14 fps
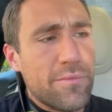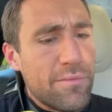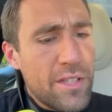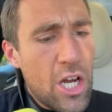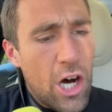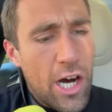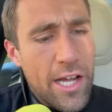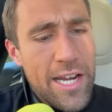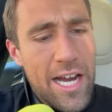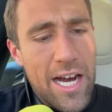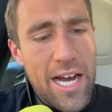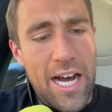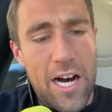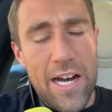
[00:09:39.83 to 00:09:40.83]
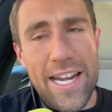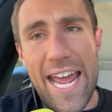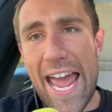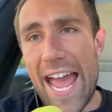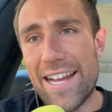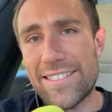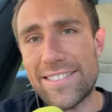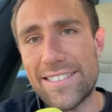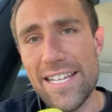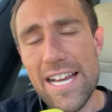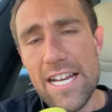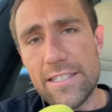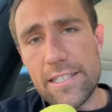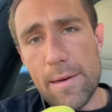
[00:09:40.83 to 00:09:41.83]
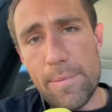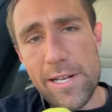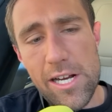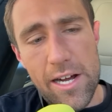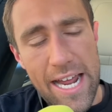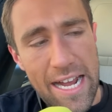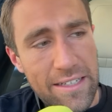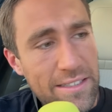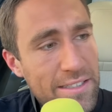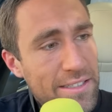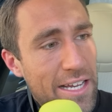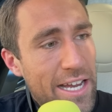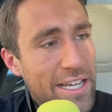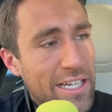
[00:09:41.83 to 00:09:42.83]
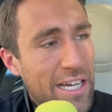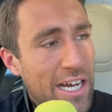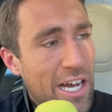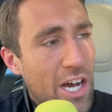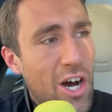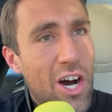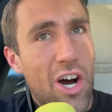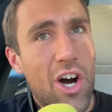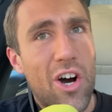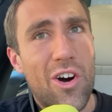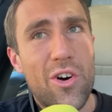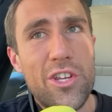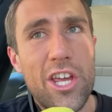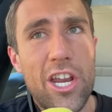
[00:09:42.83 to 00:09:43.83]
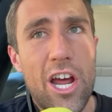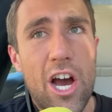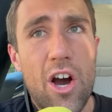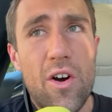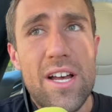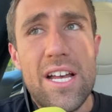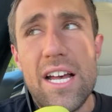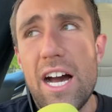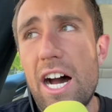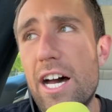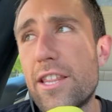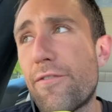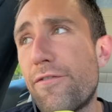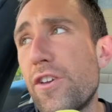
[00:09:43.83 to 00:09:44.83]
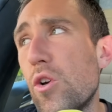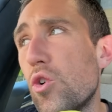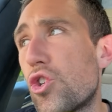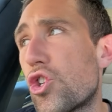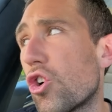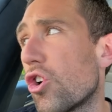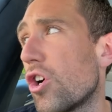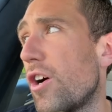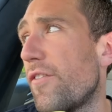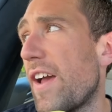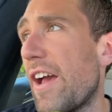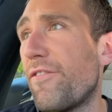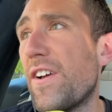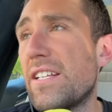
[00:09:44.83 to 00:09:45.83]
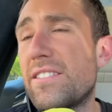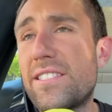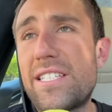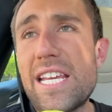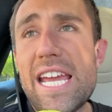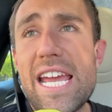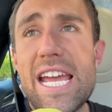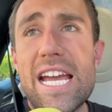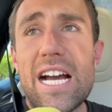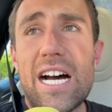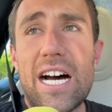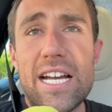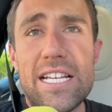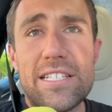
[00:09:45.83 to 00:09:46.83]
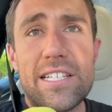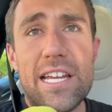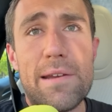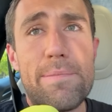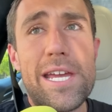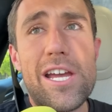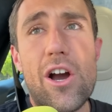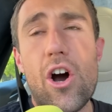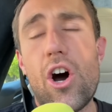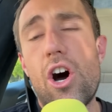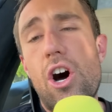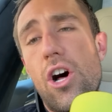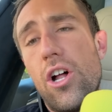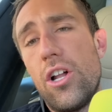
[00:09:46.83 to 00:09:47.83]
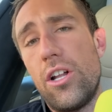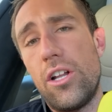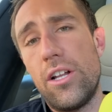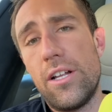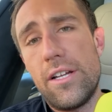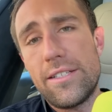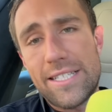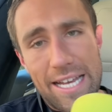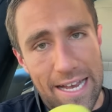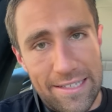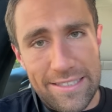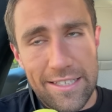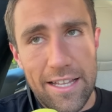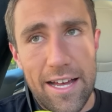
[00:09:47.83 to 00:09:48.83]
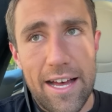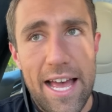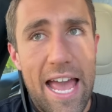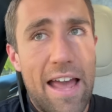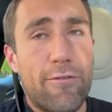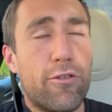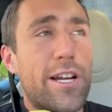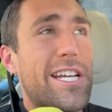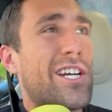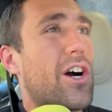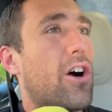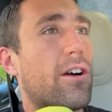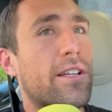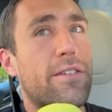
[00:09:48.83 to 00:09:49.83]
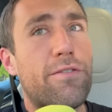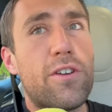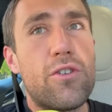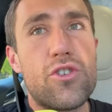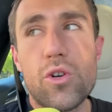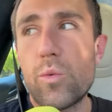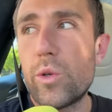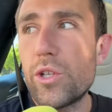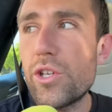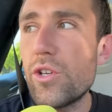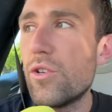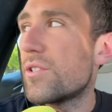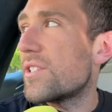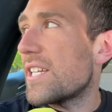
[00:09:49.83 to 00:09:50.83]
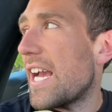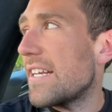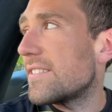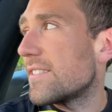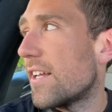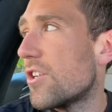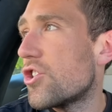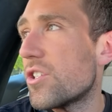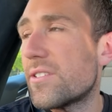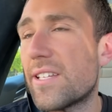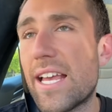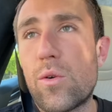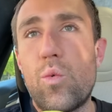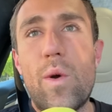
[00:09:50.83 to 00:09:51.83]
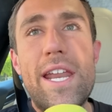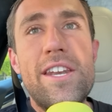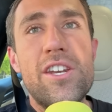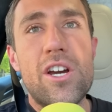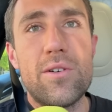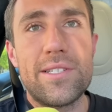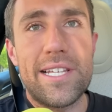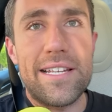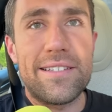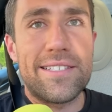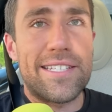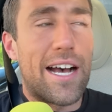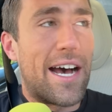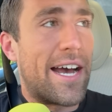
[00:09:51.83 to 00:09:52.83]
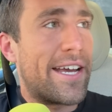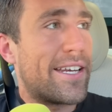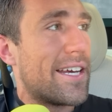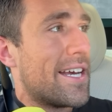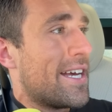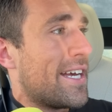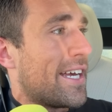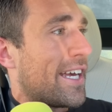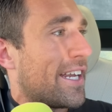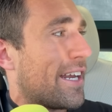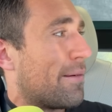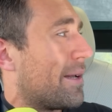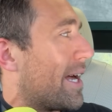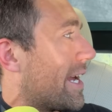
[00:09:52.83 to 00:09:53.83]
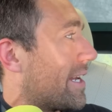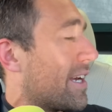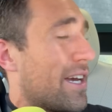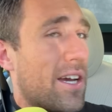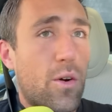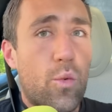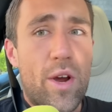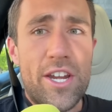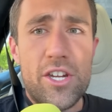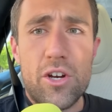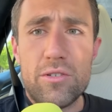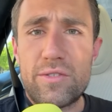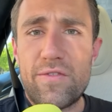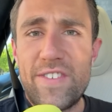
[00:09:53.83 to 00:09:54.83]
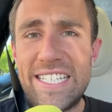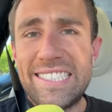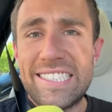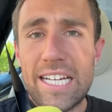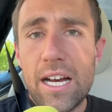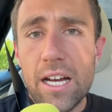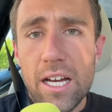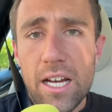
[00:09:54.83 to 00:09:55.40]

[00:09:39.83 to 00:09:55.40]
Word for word: on uh, on X. Somebody on X is like, uh, oh, you know, uh, the future of FSD uh, is going to be all Tesla. Every car in the future will use Tesla, just like Windows inside. And I'm like, Windows Vista?